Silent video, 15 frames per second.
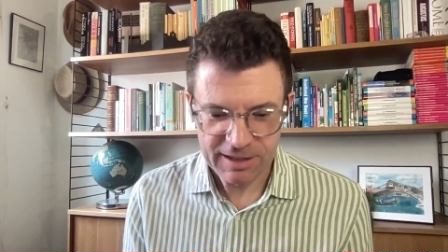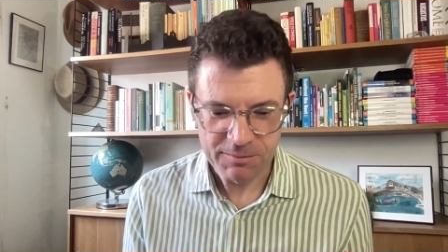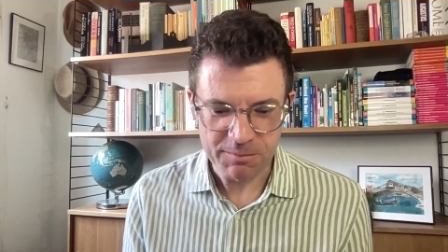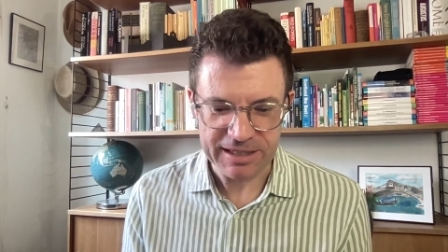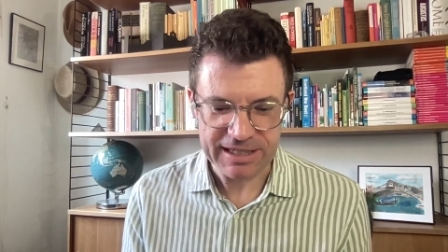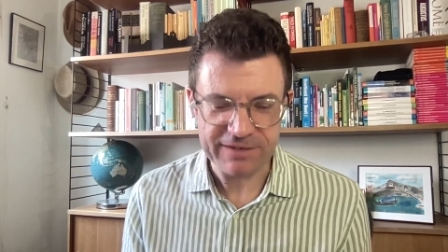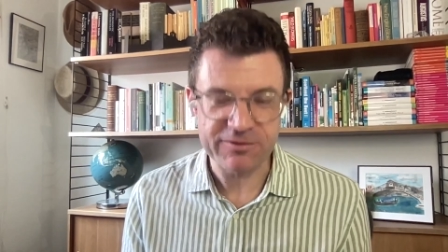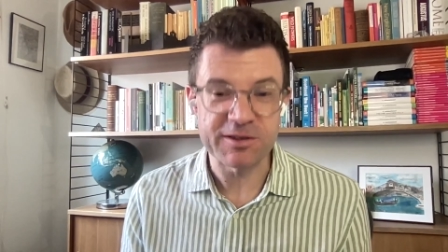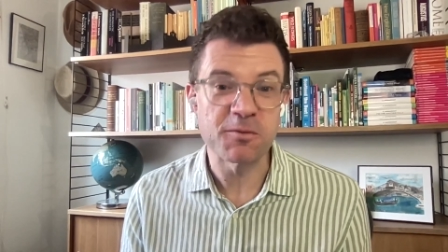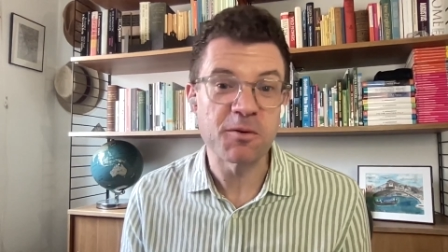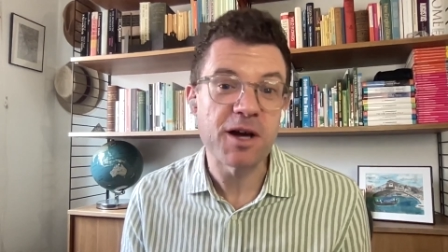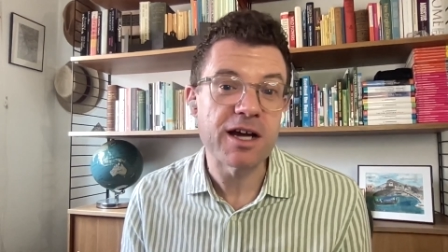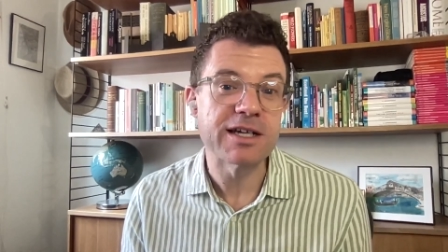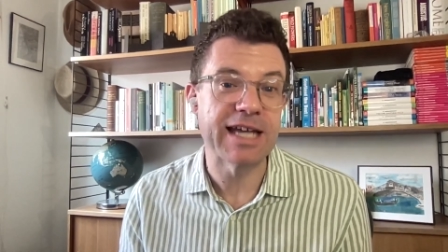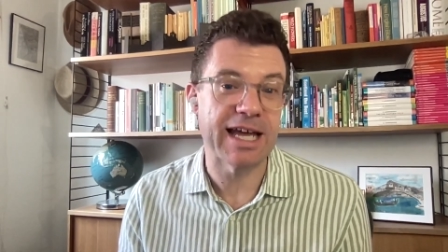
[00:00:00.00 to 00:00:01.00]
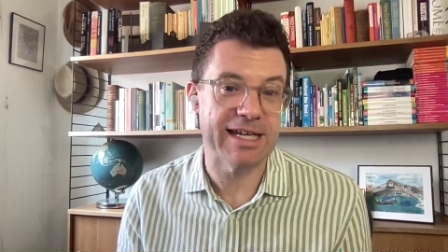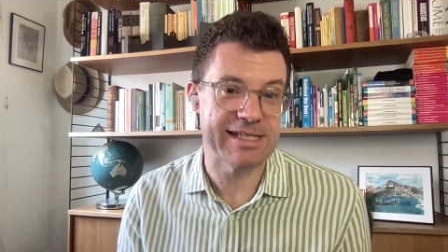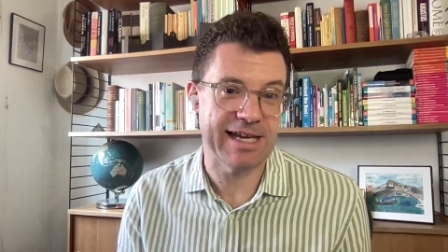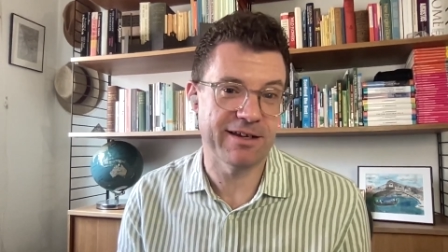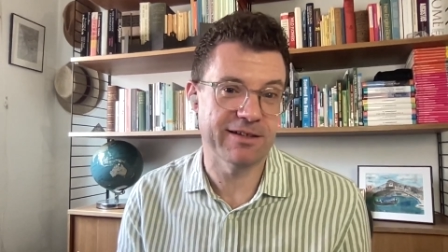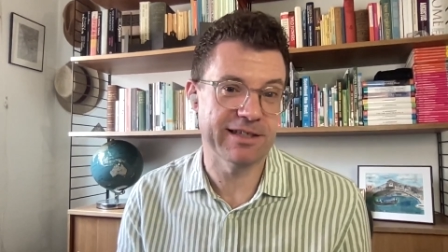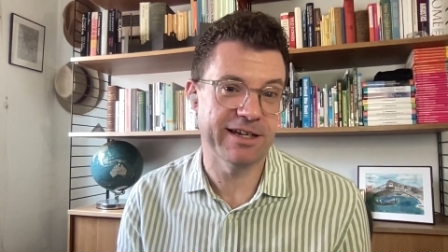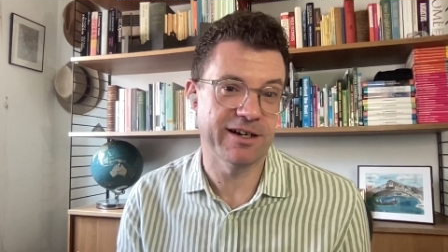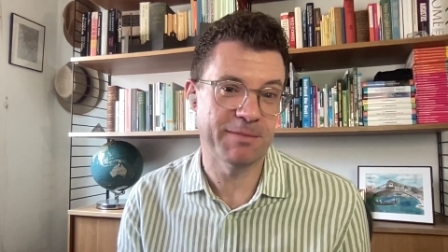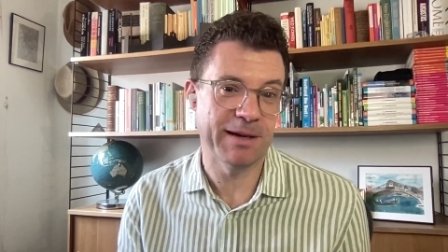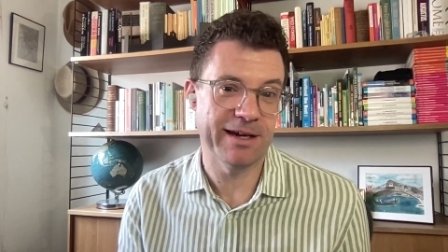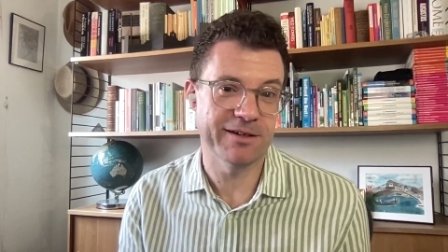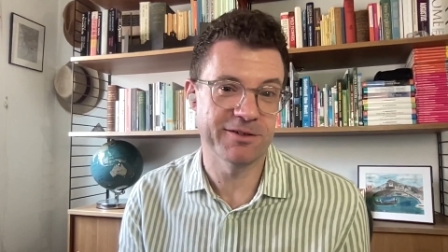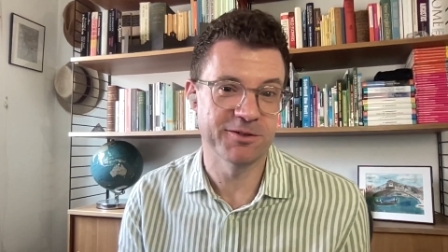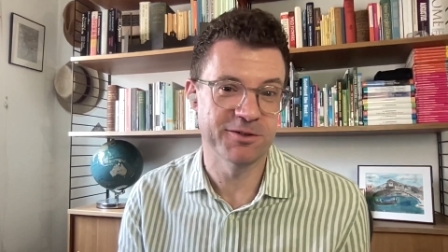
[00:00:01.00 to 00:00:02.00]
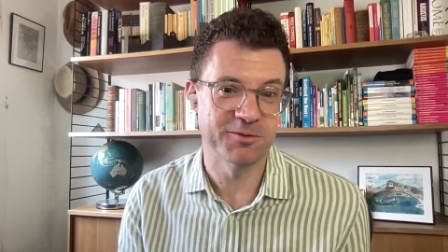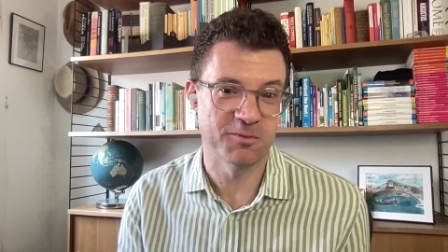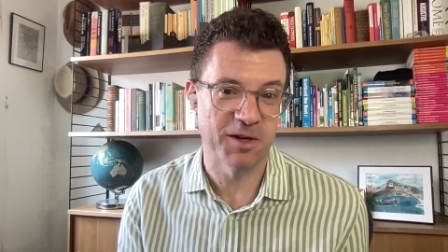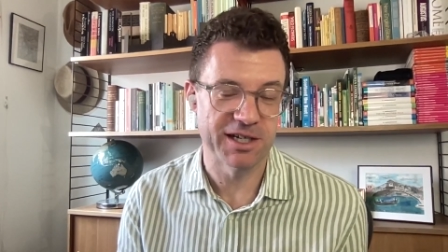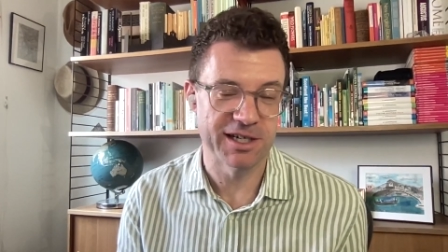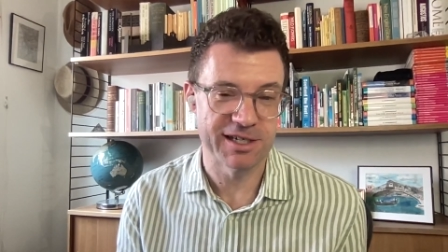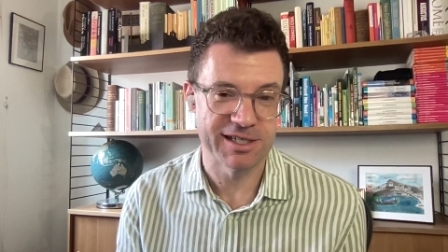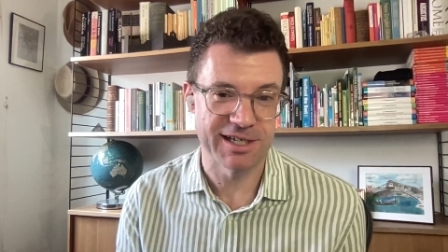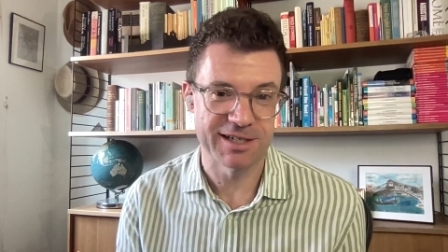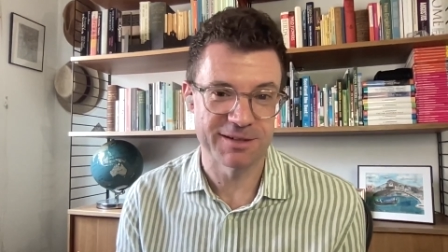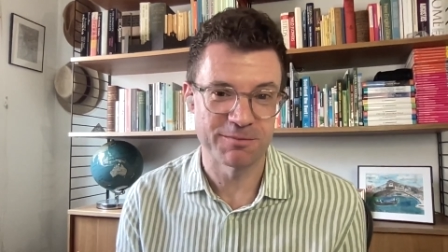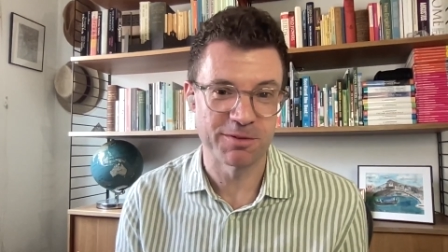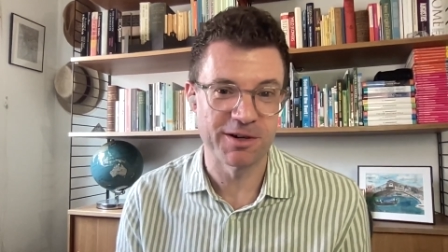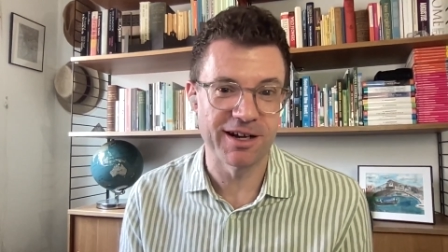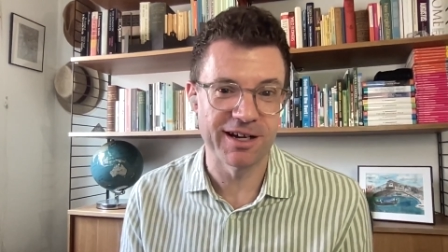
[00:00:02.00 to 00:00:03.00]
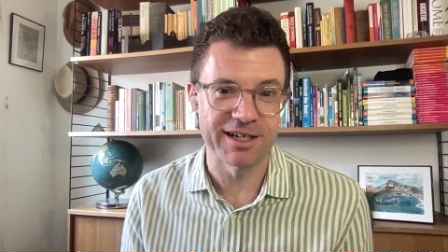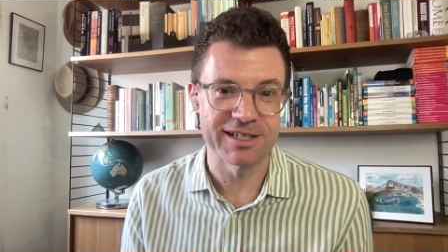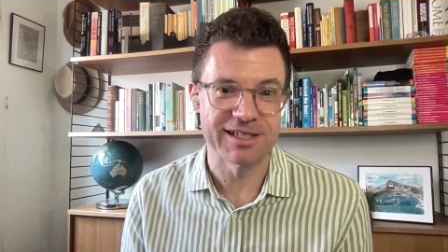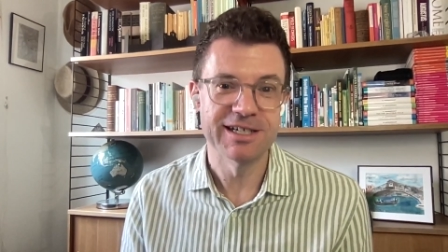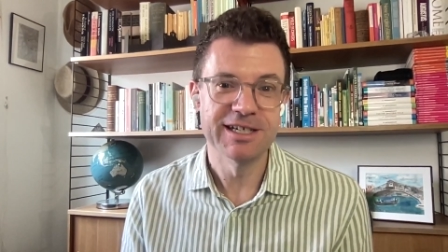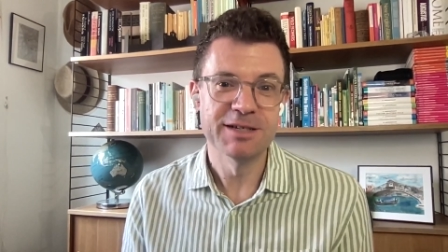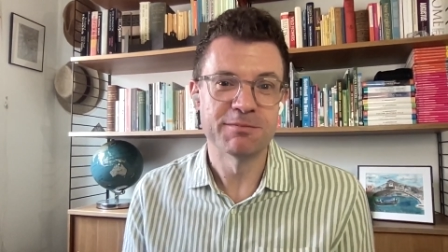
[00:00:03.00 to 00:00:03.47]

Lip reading: but if the word gets out there about who's won a certain prize